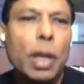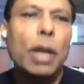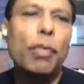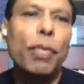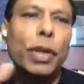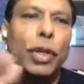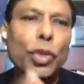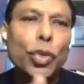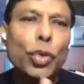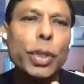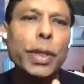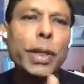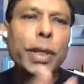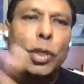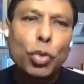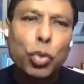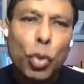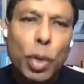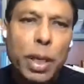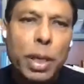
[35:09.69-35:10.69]
When you read
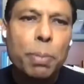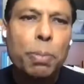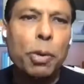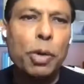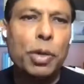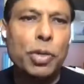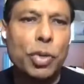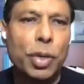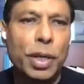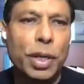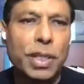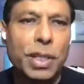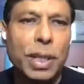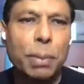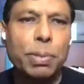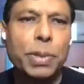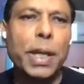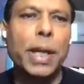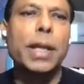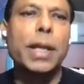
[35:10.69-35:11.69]
20 books on a
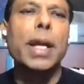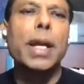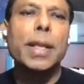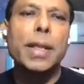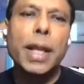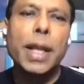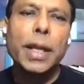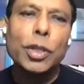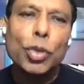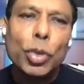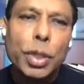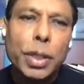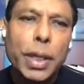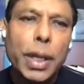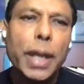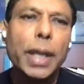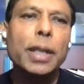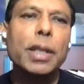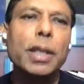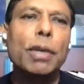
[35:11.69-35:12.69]
subject, then you
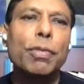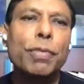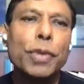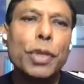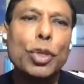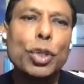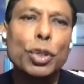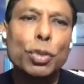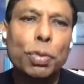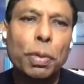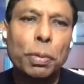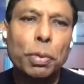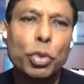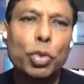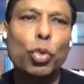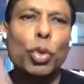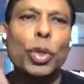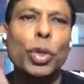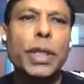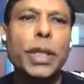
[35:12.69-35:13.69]
take the views from
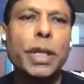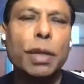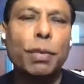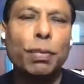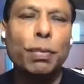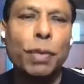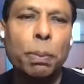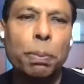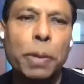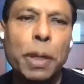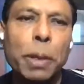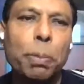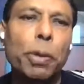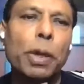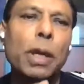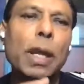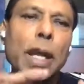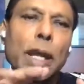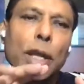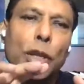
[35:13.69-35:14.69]
20 different people,